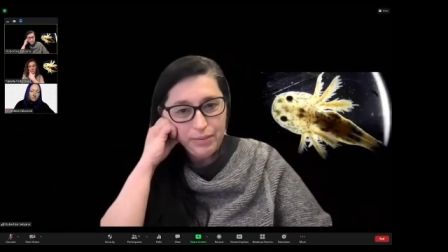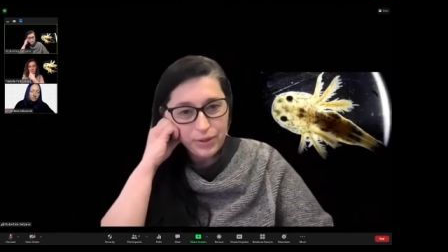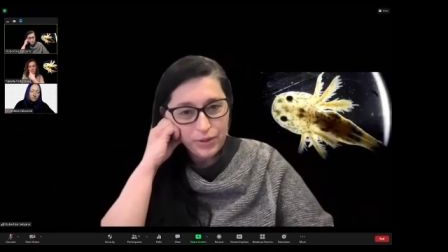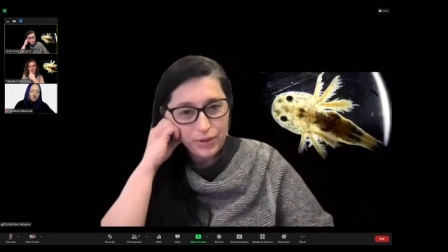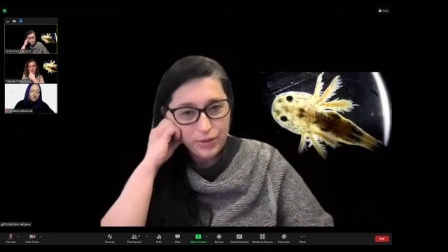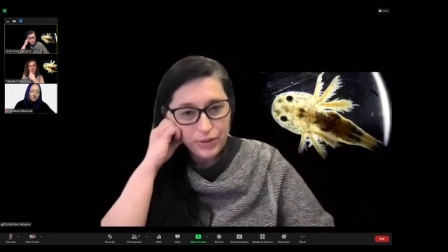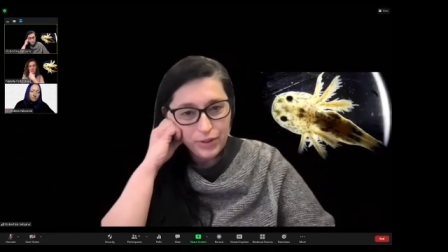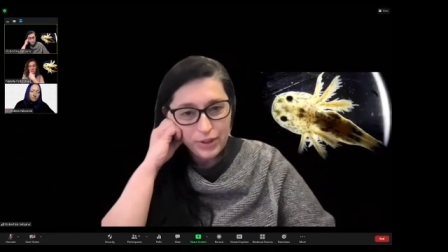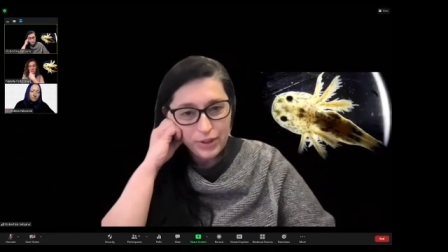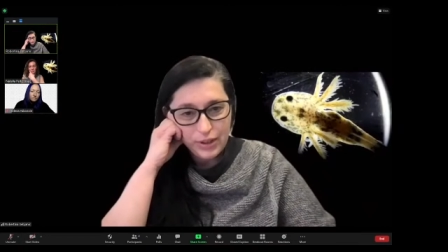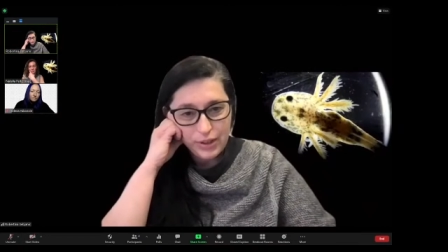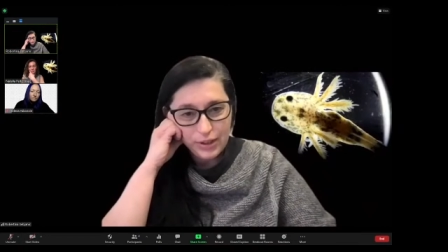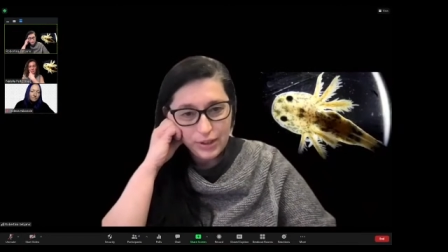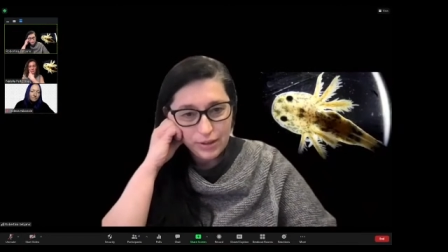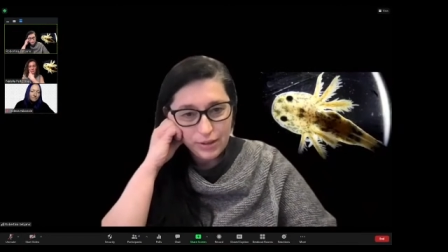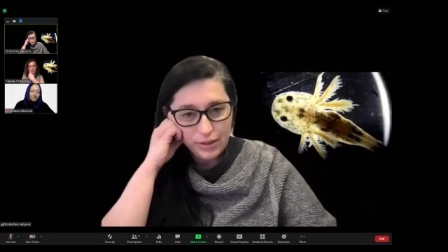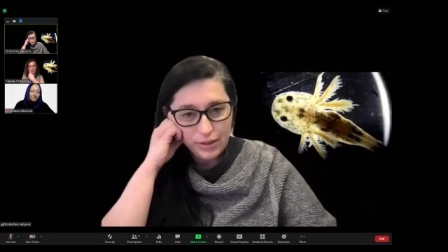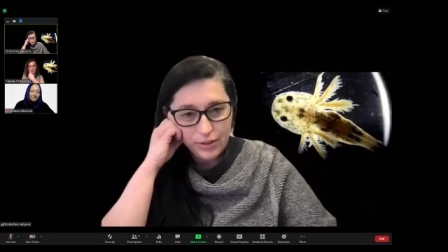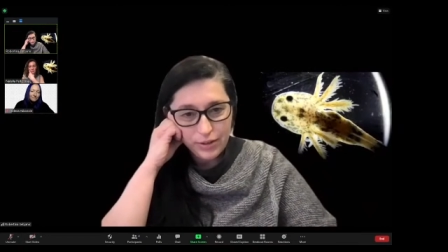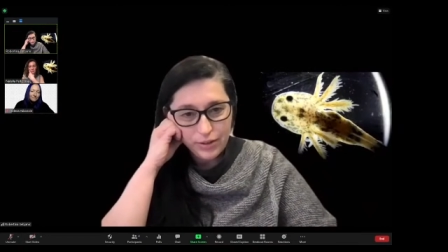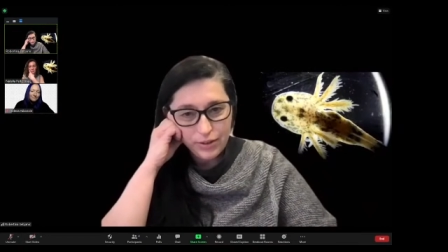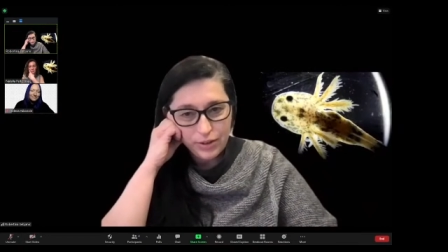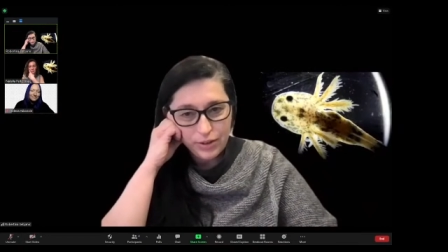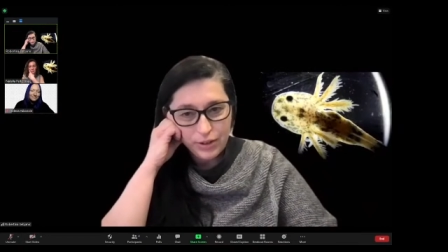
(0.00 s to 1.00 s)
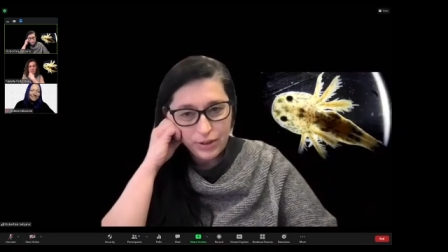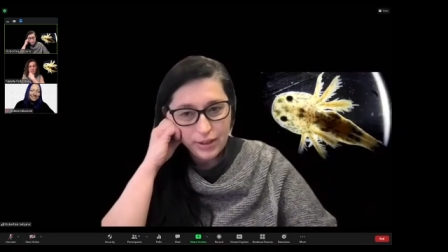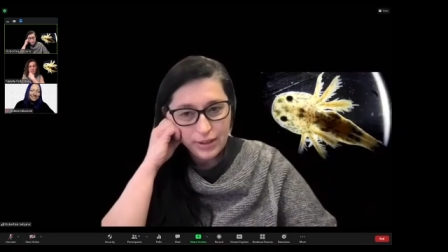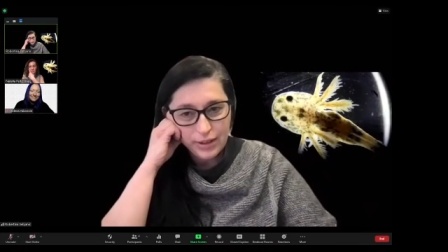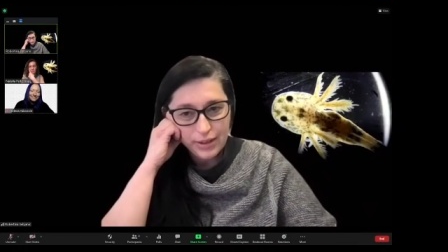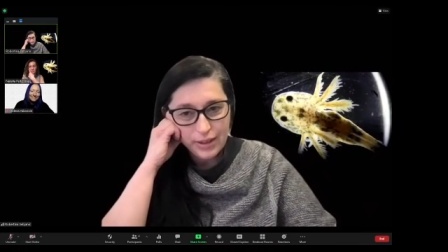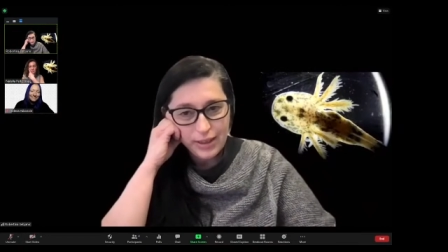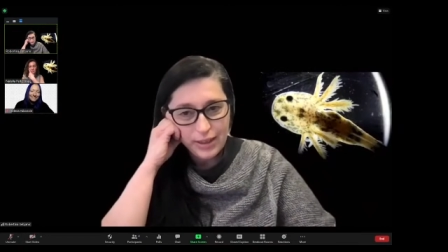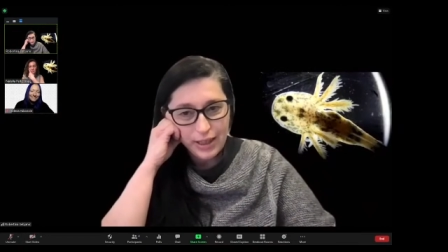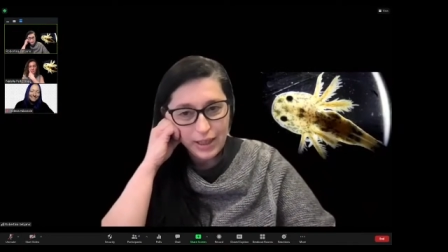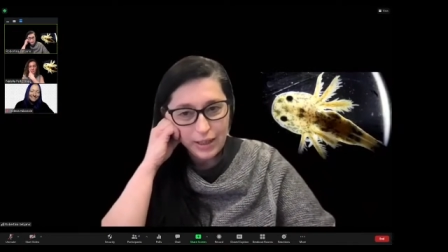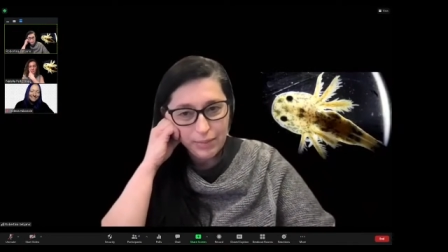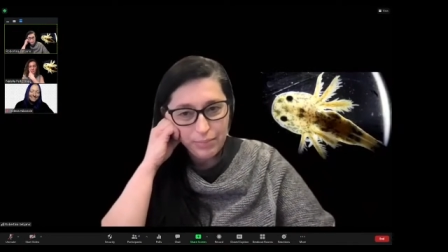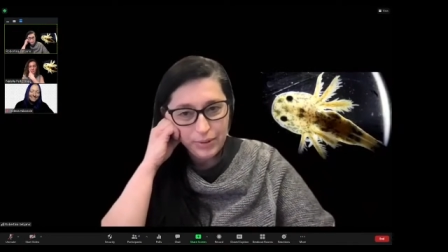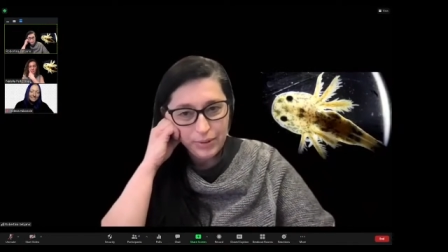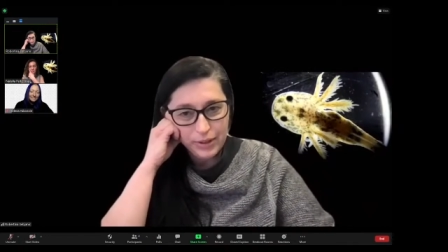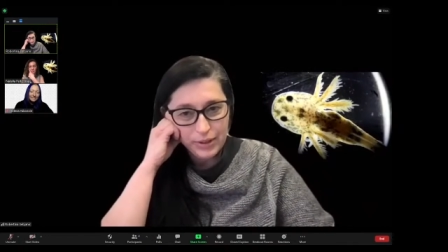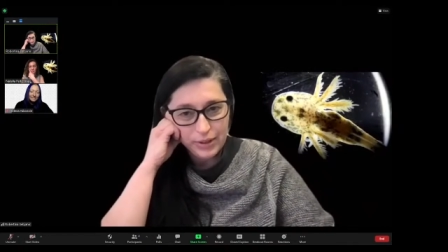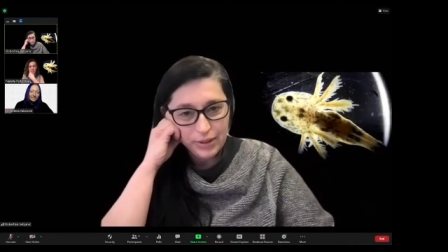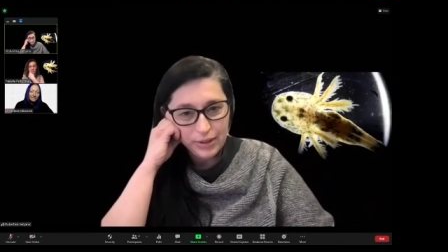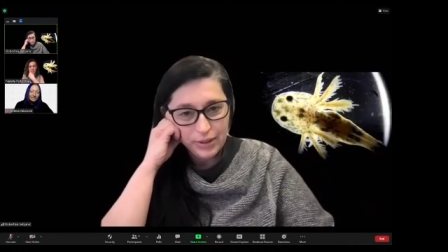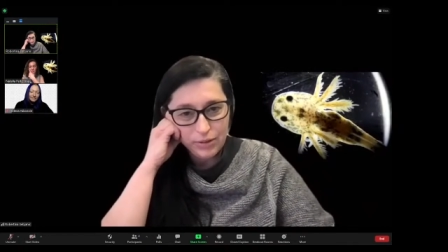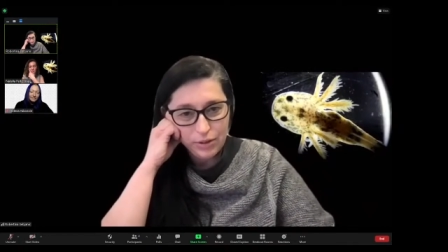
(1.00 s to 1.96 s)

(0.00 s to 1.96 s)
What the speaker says: because this also can't help us